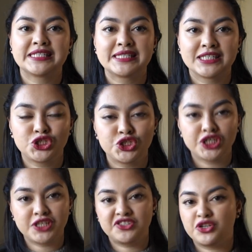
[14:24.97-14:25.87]

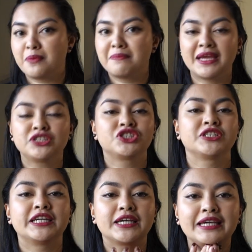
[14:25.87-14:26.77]
stitches,
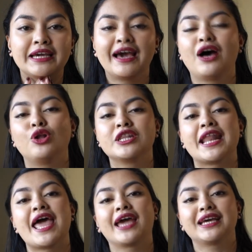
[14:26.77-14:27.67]
geometric, cowl
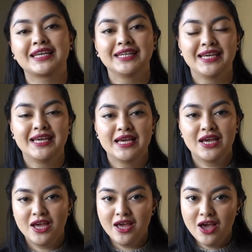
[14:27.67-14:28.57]
neck,
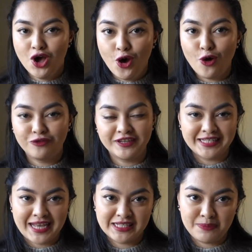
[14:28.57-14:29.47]

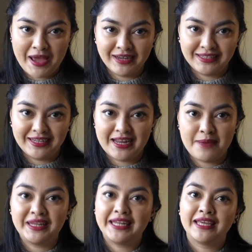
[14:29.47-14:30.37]
oversized pattern and I'm
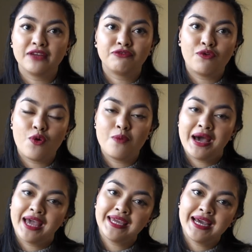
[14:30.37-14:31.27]
knitting it for
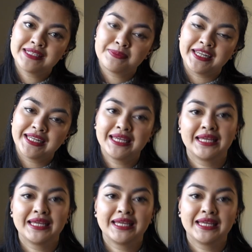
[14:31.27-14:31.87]
my husband.